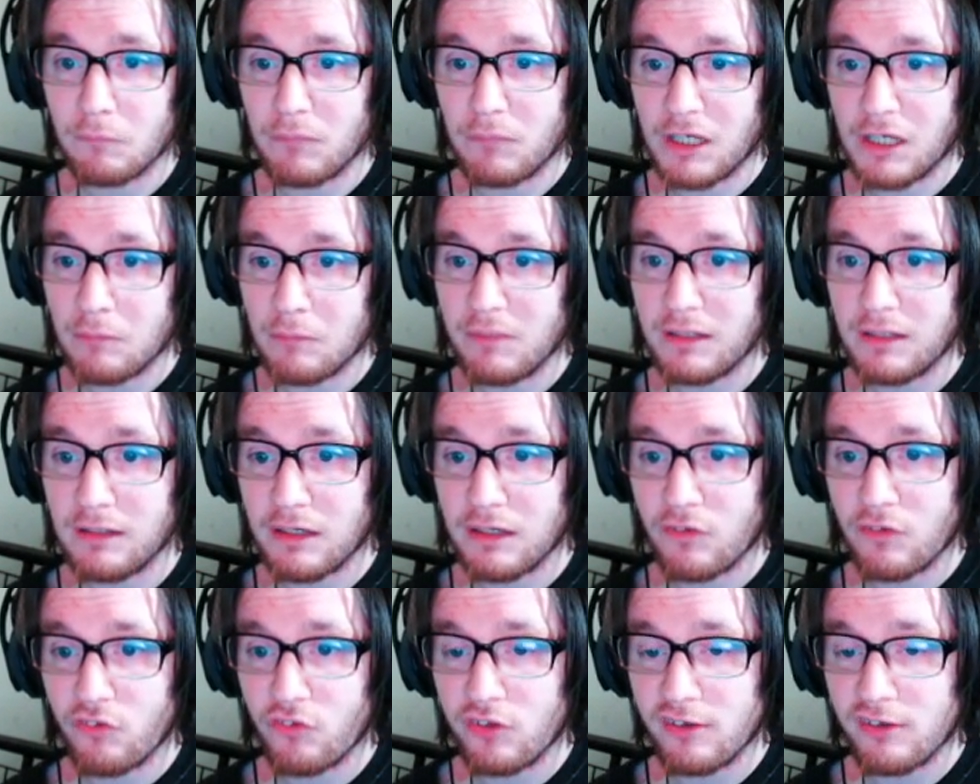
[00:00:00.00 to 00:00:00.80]
Mega Man
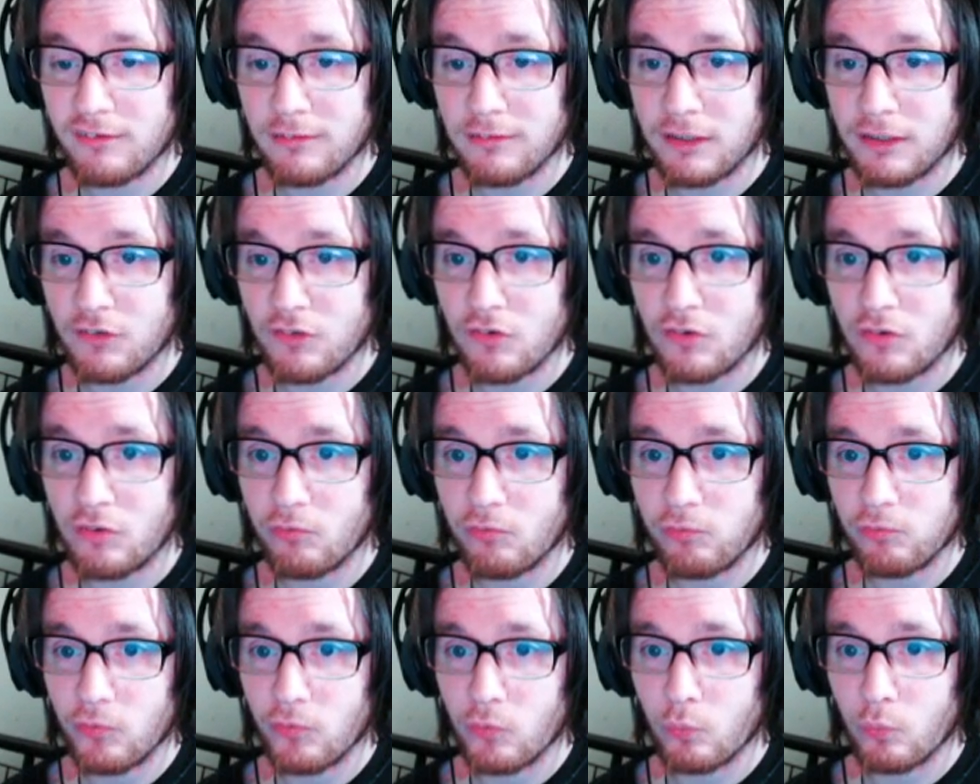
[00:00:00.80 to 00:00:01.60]
Legacy Collection
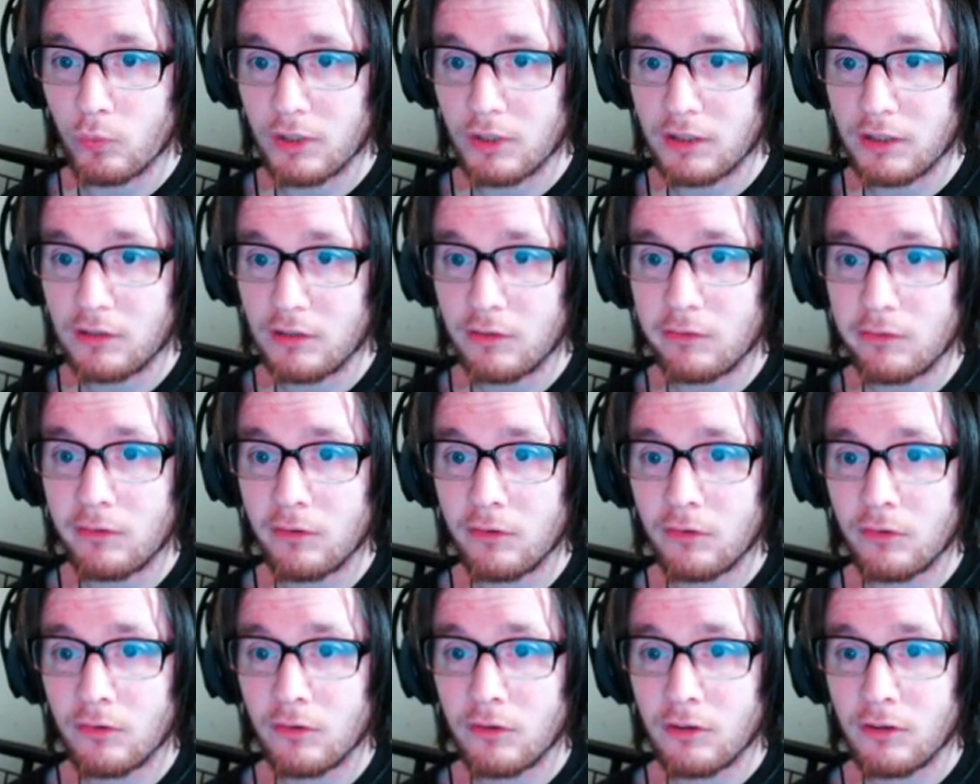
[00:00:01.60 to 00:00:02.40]
for 1,
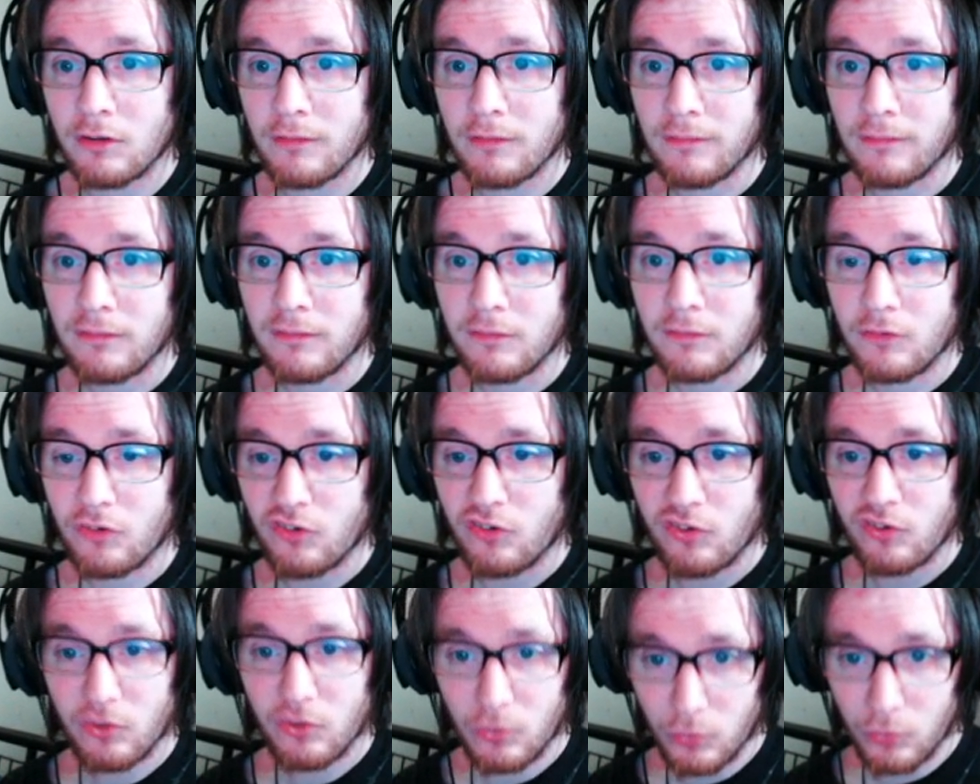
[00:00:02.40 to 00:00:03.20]

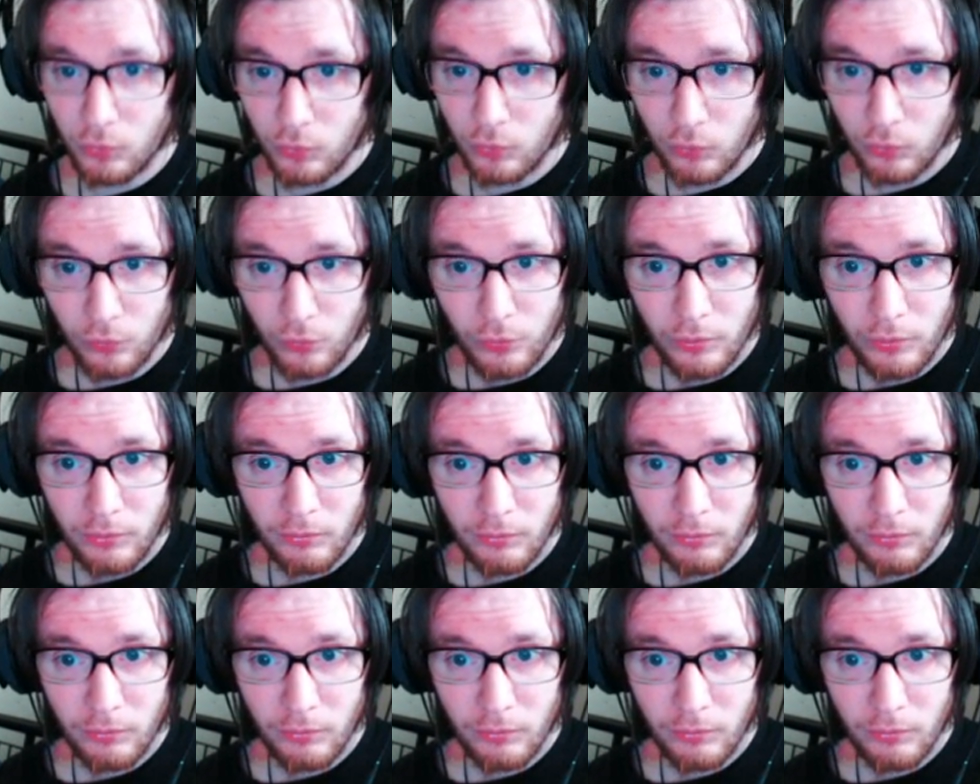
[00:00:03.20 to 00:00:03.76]
2.